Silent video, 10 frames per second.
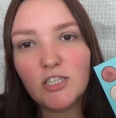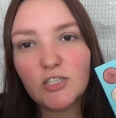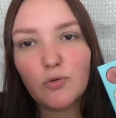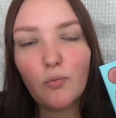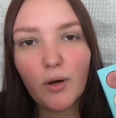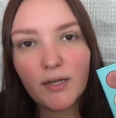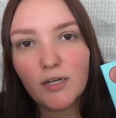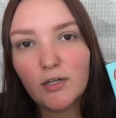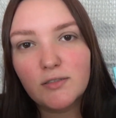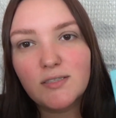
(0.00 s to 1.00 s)
just
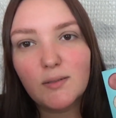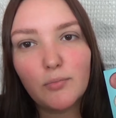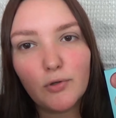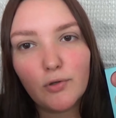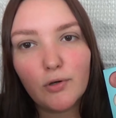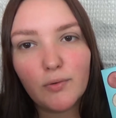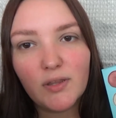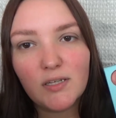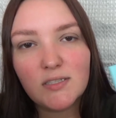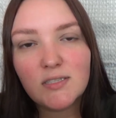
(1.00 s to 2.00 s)
one simple look with
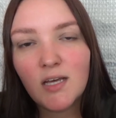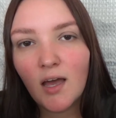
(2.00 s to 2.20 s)
this